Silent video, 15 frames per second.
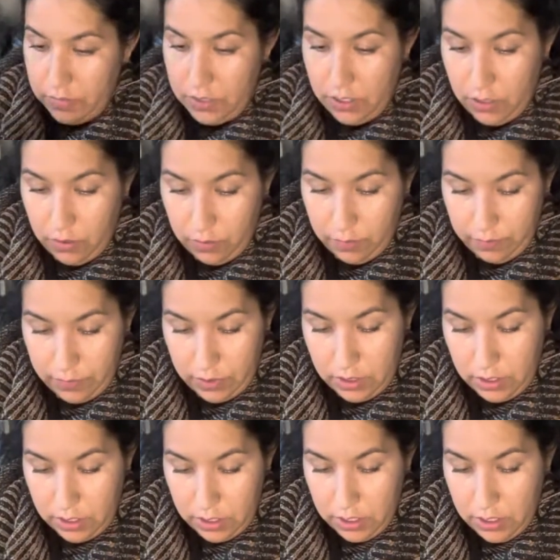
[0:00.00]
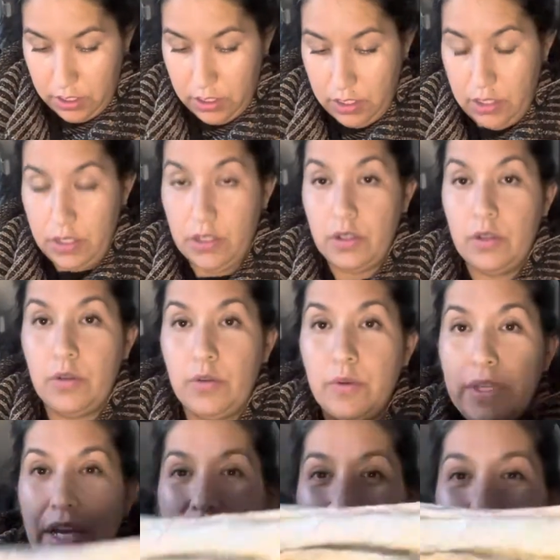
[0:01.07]
So we
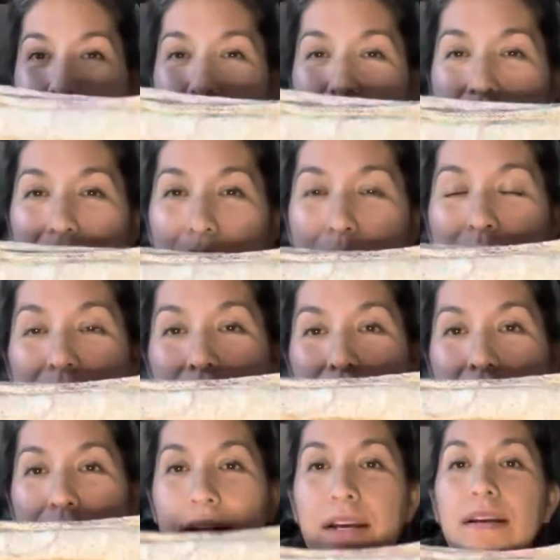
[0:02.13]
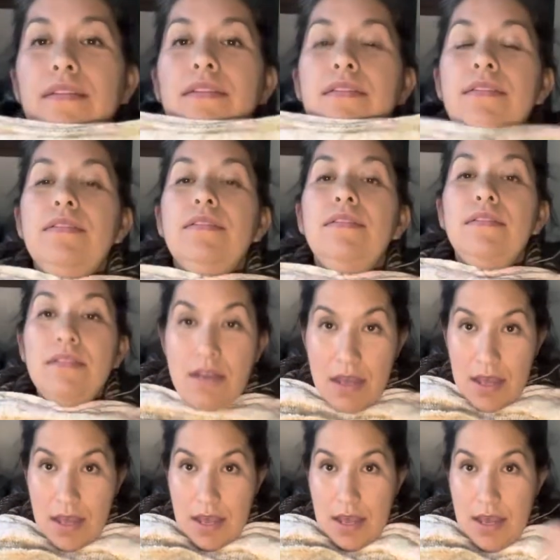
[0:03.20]
have Amelia,
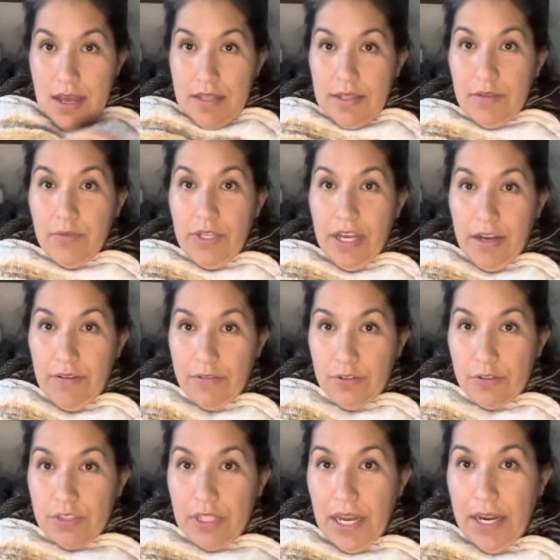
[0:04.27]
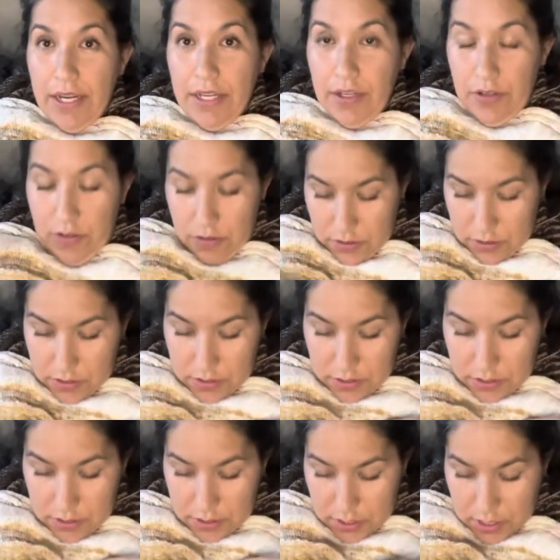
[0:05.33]
and then we have Rosario.
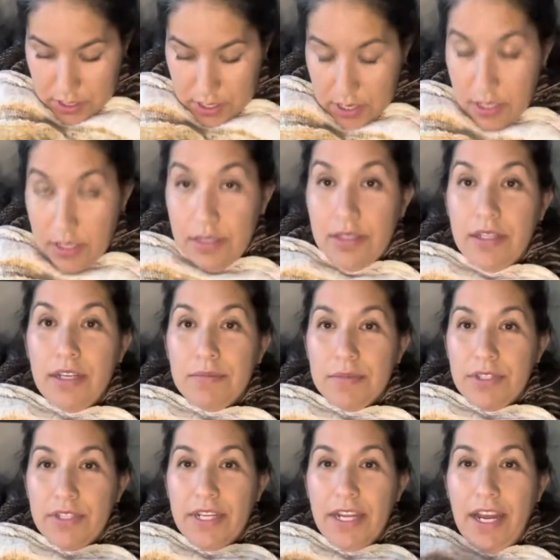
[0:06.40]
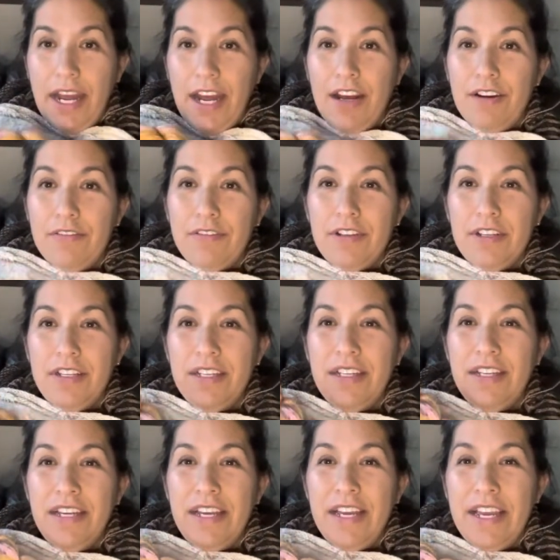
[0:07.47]
Then I'm gonna have
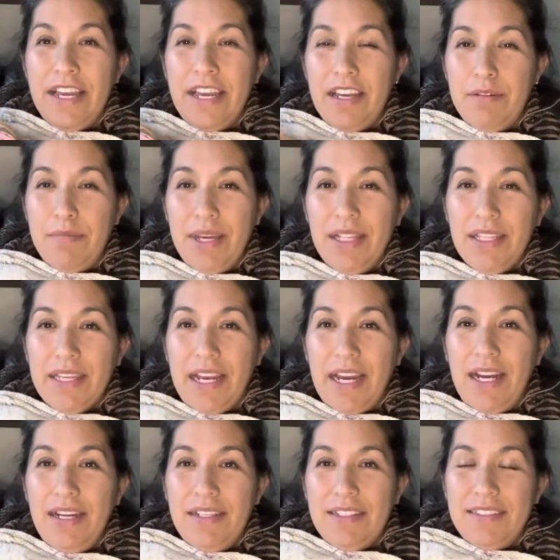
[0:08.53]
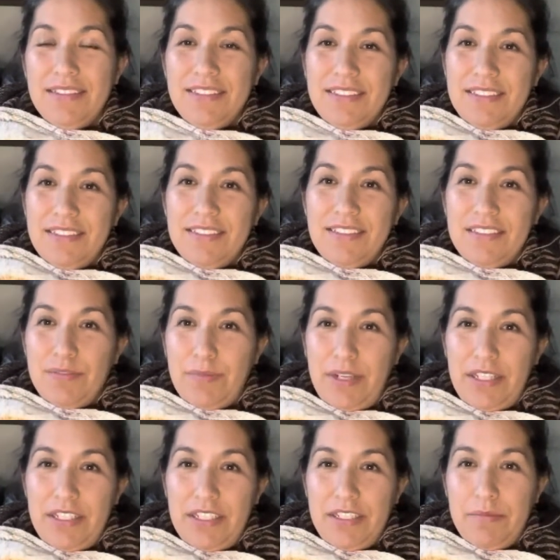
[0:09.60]
Amelia, and this is
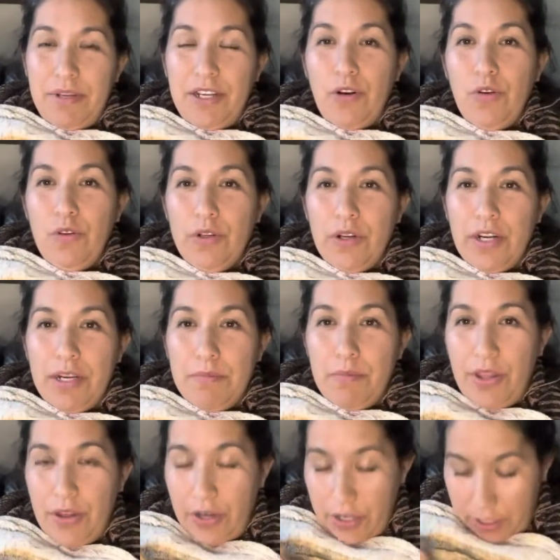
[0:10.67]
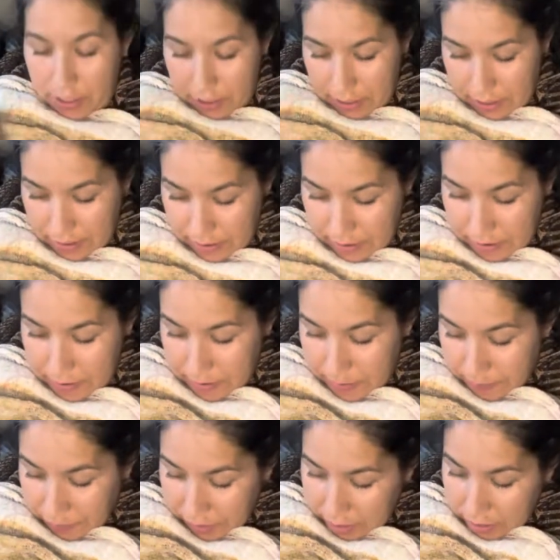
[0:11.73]
inspired in my own grandmother.
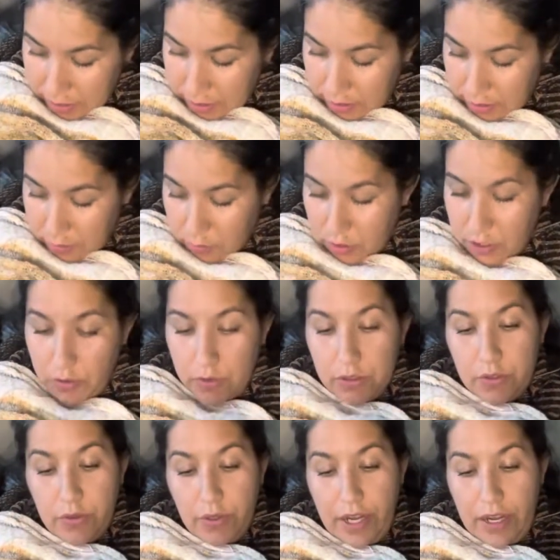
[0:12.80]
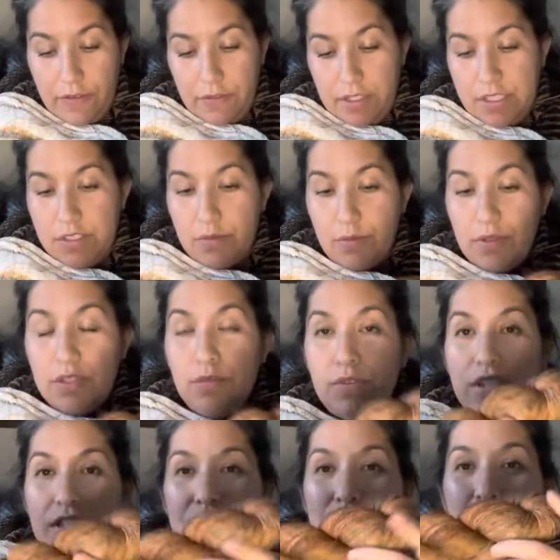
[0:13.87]
And then we're going to have this one,
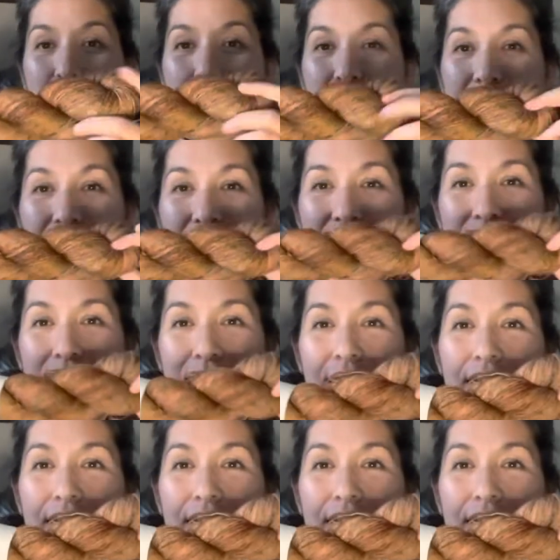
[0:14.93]
which is Mama Hen.